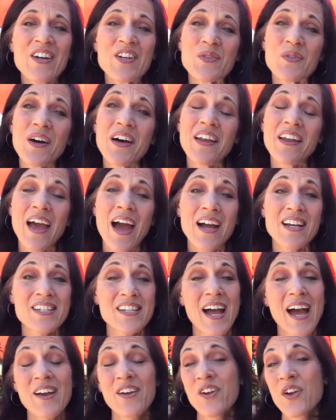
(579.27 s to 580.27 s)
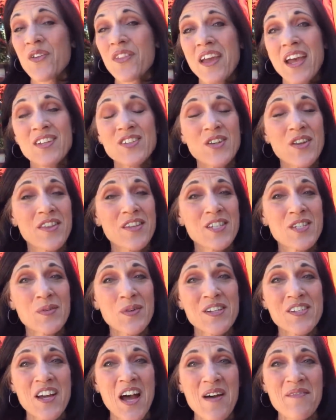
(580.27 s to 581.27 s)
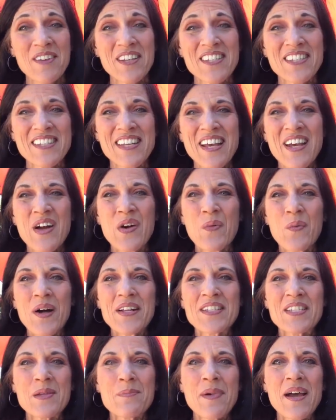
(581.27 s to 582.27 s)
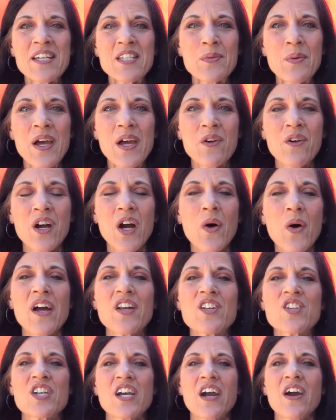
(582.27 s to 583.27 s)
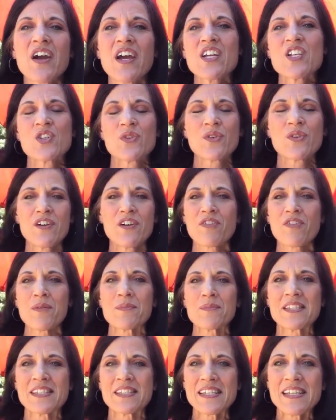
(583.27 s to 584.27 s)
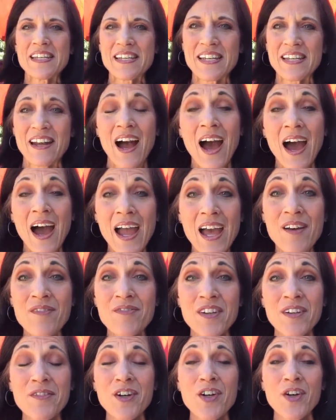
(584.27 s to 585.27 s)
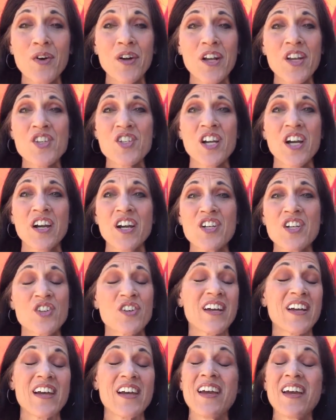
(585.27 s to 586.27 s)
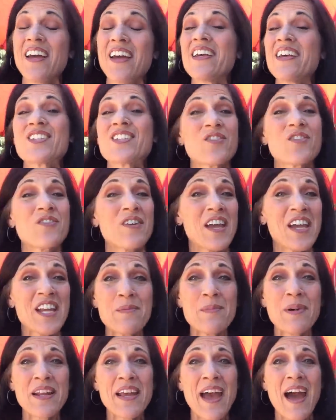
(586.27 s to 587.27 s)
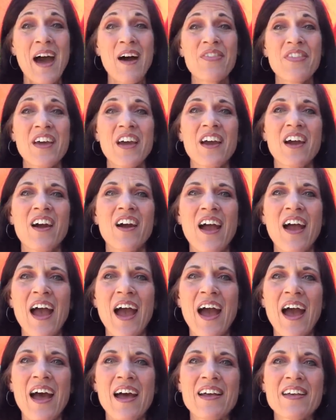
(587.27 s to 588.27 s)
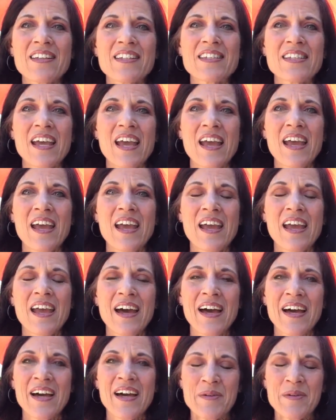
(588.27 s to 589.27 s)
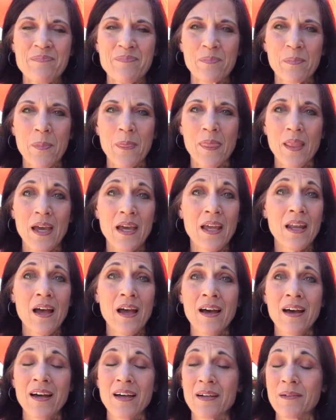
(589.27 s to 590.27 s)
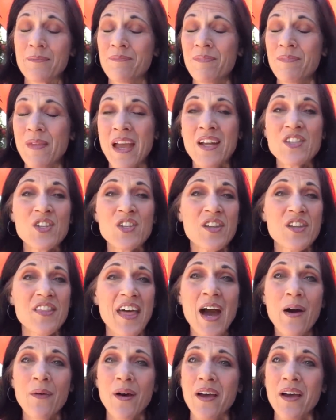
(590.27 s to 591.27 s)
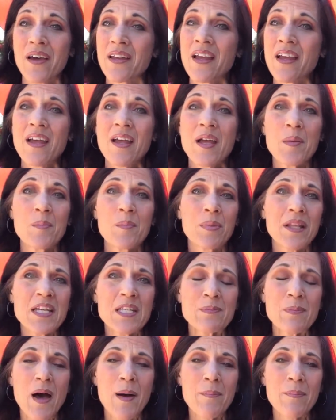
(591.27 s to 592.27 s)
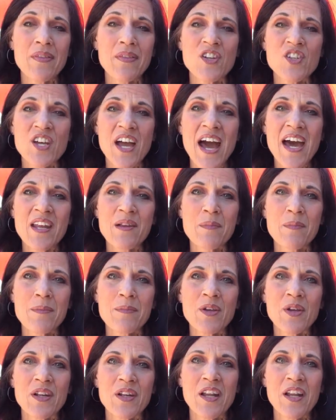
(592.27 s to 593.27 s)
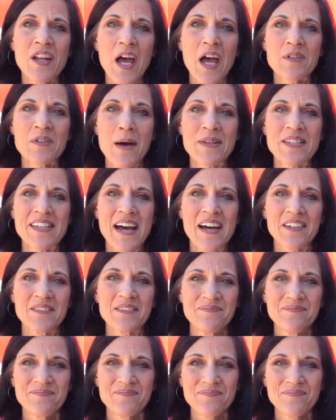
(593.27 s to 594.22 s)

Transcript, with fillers: Here's one. Actually, I don't know the answer to this one, Thomas. What's the best way to grow a cherry tree from seed? I have never grown a cherry tree. So if anybody out there has a um, an uh, answer to that one, please pop it in the chat and maybe you can help Thomas out.